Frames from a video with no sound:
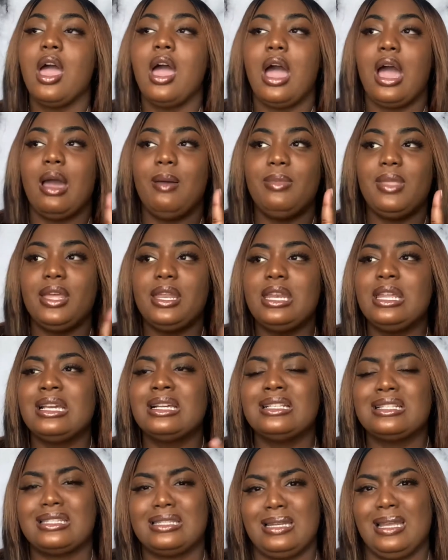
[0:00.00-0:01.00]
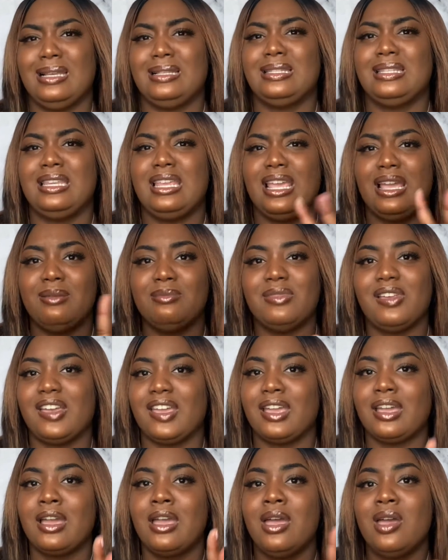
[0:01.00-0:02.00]
I'm not eating a snack today. I'm
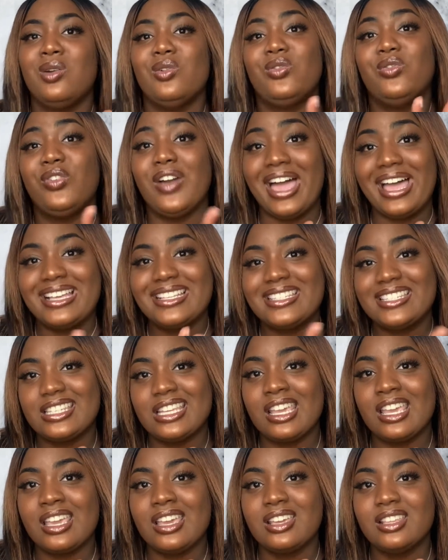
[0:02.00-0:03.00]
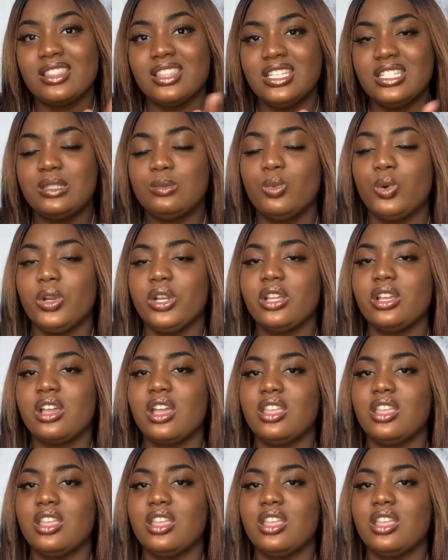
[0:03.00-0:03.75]
like fasting this morning,